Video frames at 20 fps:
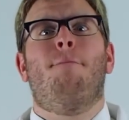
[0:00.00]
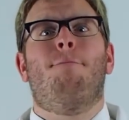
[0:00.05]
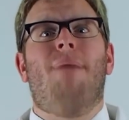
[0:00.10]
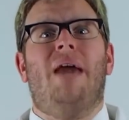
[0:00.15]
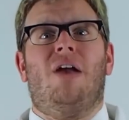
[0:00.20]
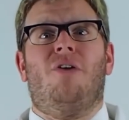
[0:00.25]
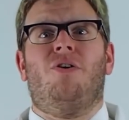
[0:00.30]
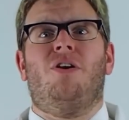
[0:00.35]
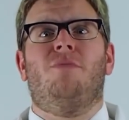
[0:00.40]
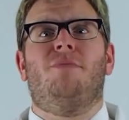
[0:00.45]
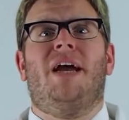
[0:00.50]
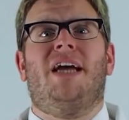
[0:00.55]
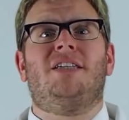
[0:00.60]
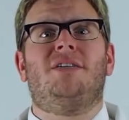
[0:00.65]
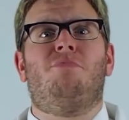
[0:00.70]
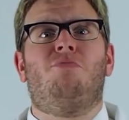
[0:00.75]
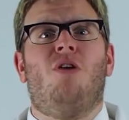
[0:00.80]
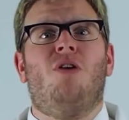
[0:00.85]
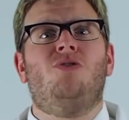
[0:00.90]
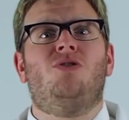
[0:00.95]
Barium has
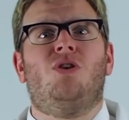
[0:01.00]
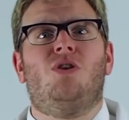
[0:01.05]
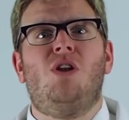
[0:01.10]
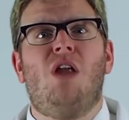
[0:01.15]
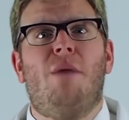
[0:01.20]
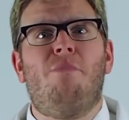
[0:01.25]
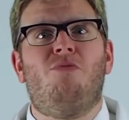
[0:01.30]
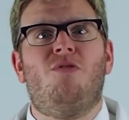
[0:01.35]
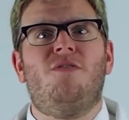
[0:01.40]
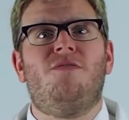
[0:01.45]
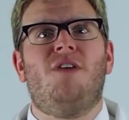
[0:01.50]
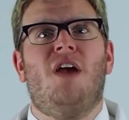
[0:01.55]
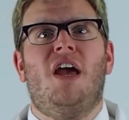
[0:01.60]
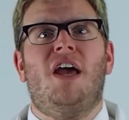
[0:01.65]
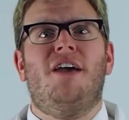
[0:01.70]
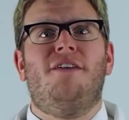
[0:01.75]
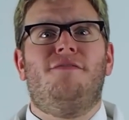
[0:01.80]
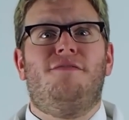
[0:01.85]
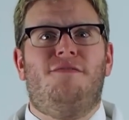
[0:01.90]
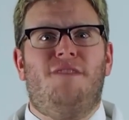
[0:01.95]
a proton number of
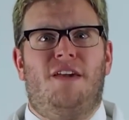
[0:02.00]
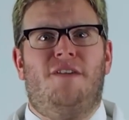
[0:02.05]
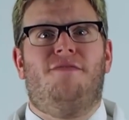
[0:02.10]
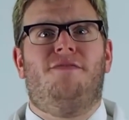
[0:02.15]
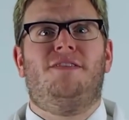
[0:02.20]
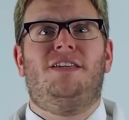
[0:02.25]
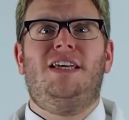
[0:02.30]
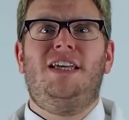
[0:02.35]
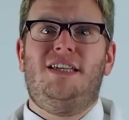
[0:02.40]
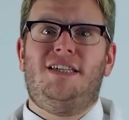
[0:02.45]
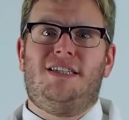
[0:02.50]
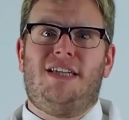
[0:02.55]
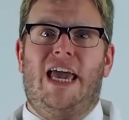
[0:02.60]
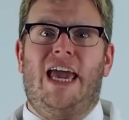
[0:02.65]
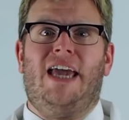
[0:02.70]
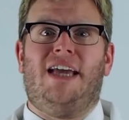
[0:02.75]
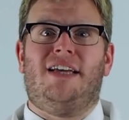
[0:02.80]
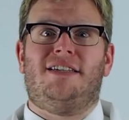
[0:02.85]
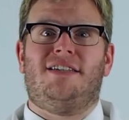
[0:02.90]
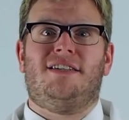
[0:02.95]

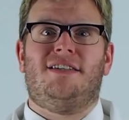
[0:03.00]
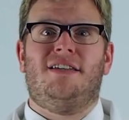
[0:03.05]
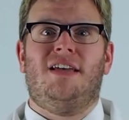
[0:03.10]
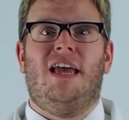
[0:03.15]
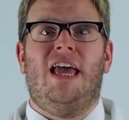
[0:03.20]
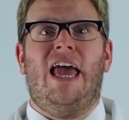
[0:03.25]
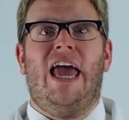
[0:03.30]
56.